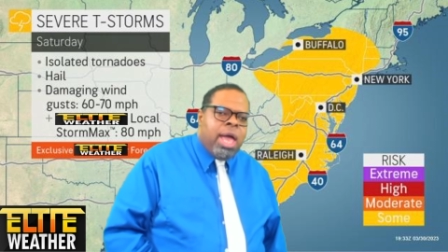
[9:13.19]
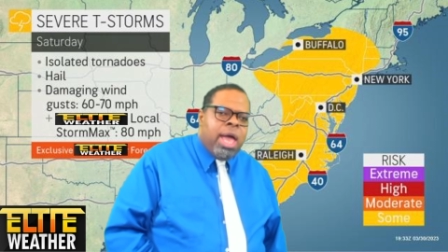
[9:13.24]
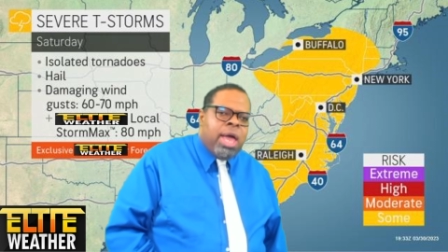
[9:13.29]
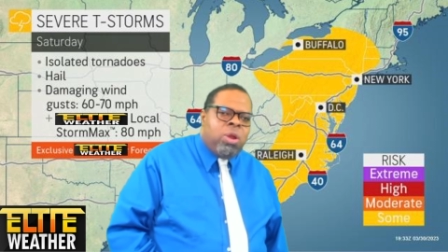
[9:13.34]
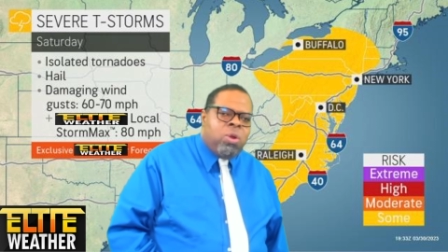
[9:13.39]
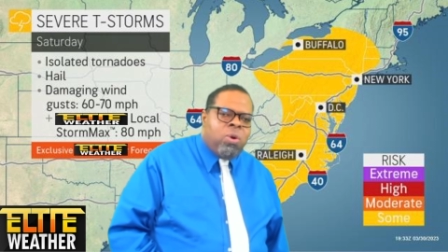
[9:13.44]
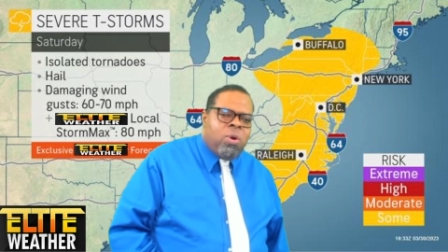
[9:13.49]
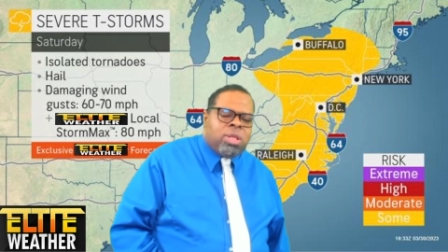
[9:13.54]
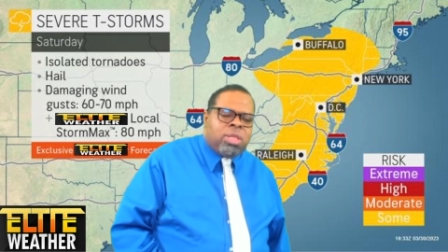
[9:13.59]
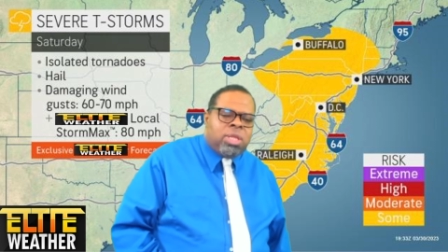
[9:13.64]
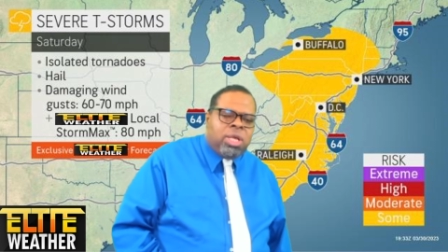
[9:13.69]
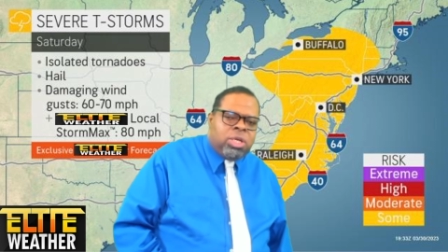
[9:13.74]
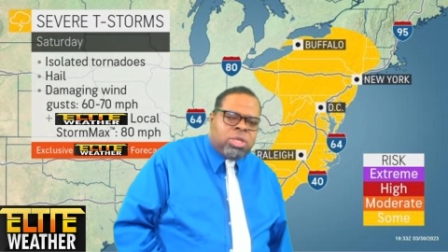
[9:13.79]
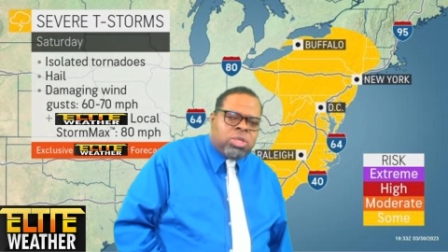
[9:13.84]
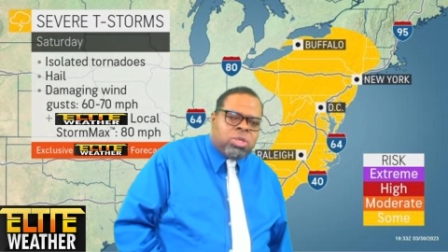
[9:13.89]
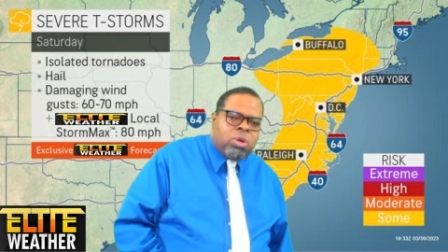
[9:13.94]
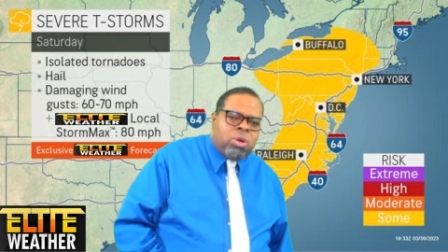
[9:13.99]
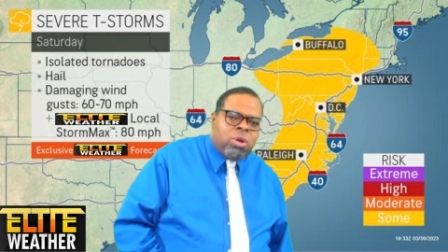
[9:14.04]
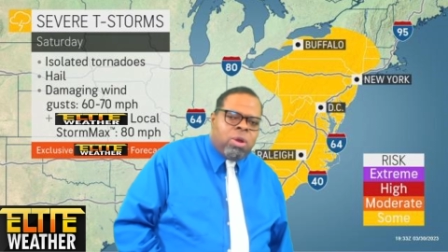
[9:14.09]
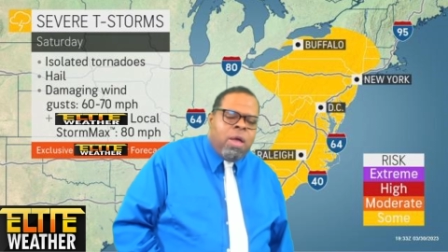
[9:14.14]
and
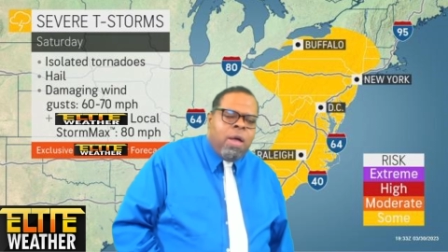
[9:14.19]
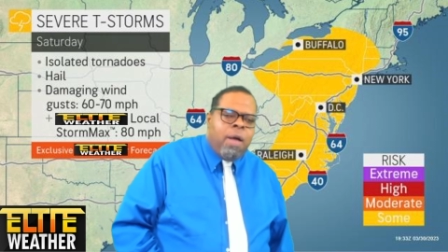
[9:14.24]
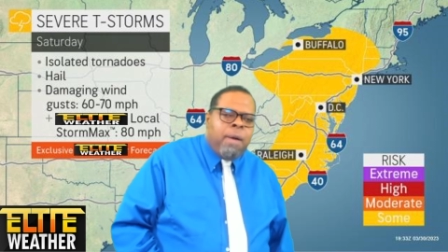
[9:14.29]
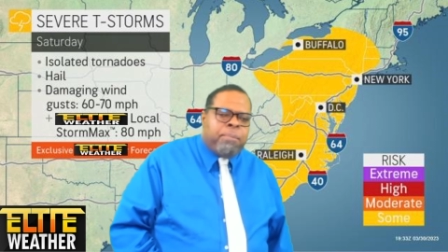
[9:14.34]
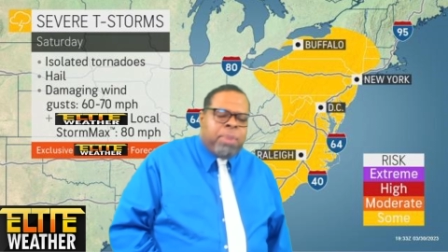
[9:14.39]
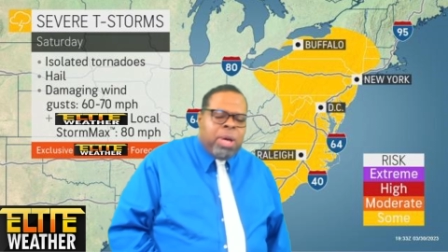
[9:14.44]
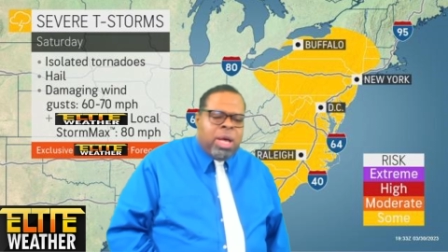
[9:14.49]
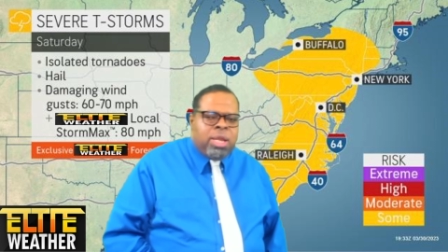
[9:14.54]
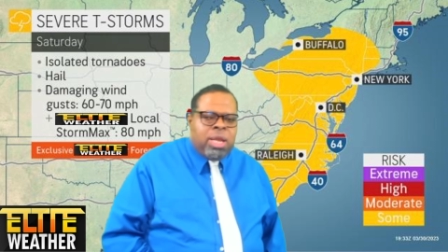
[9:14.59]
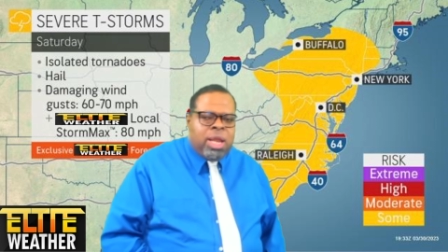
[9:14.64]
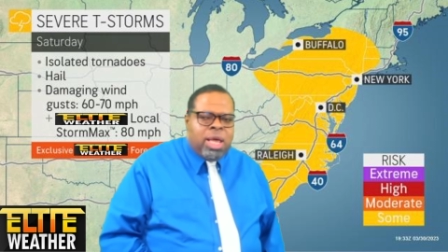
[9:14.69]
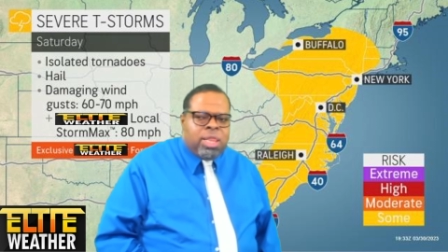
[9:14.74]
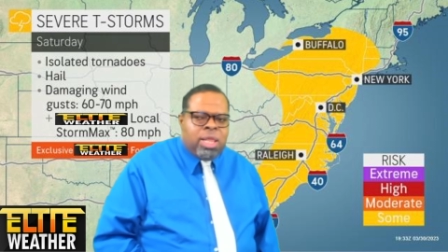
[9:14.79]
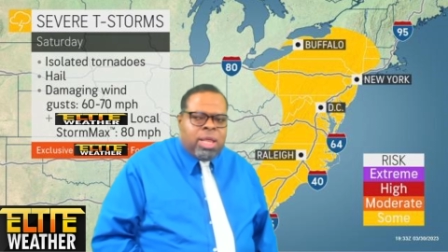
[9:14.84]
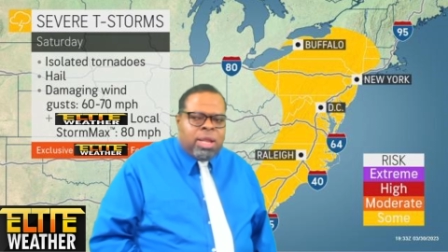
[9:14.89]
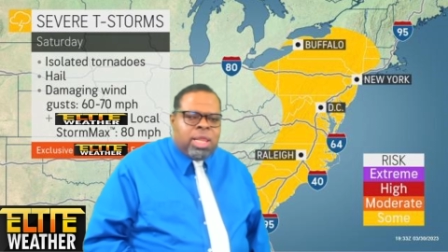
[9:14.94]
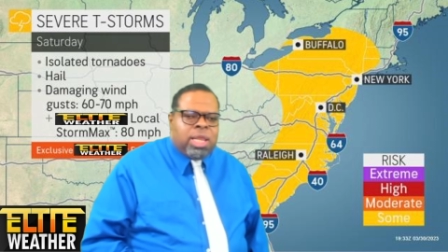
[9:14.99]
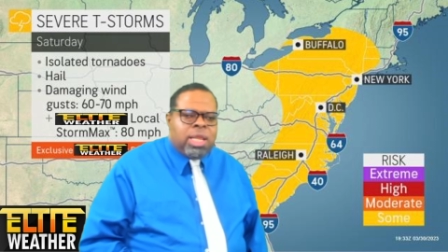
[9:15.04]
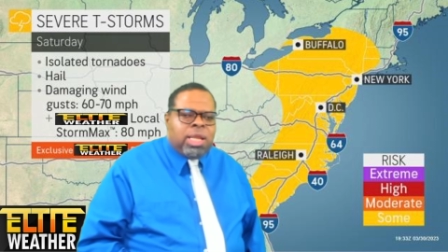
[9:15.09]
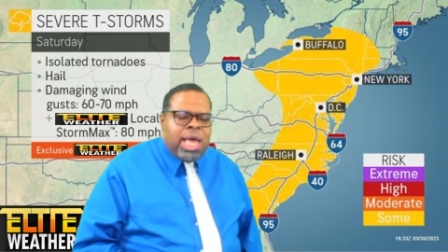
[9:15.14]
northeastern, but
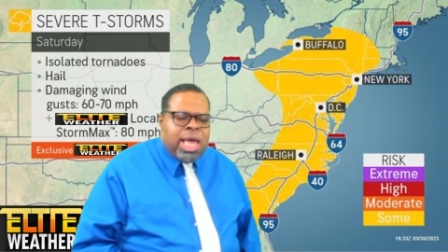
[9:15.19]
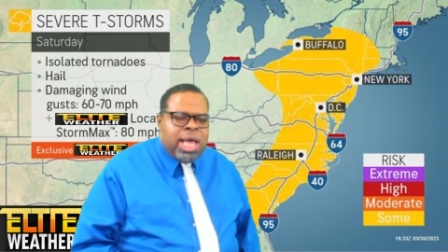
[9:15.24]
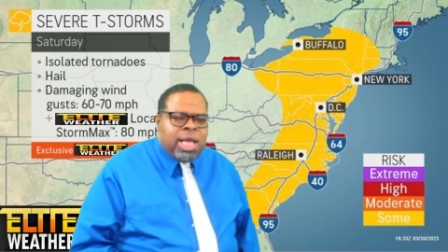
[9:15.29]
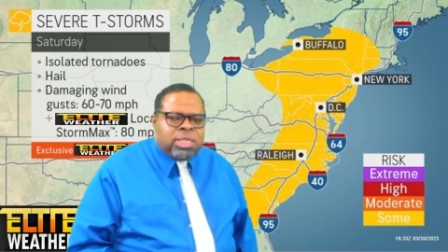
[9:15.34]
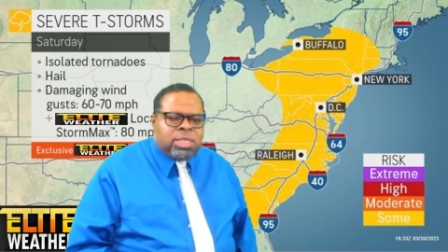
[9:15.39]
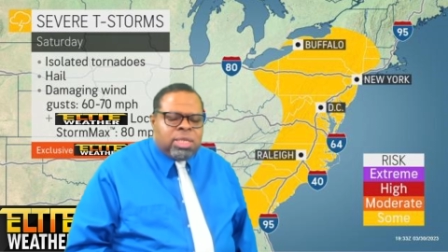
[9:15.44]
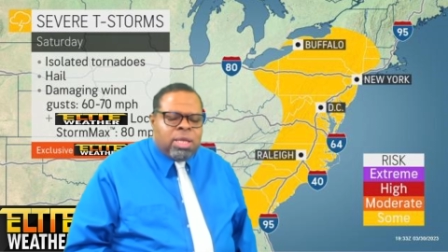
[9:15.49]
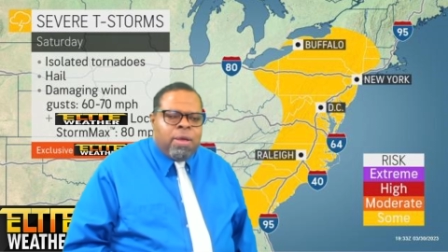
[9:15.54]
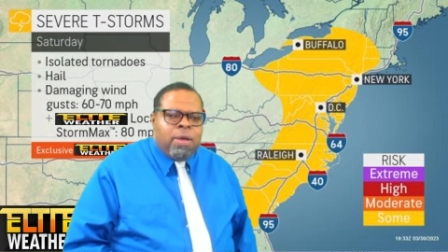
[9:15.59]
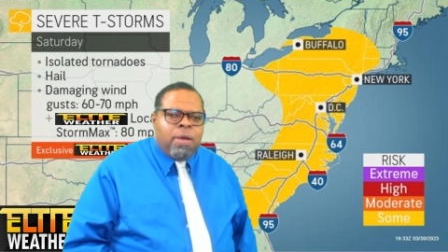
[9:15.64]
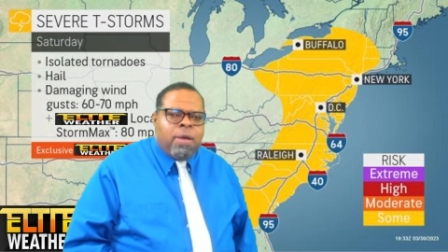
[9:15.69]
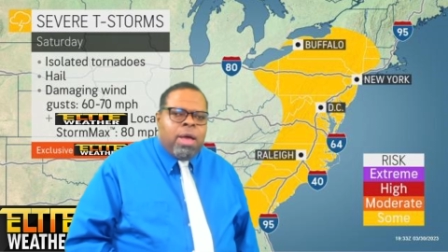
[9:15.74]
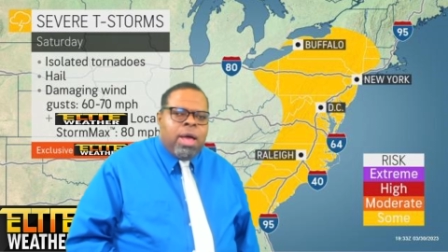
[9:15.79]
nonetheless,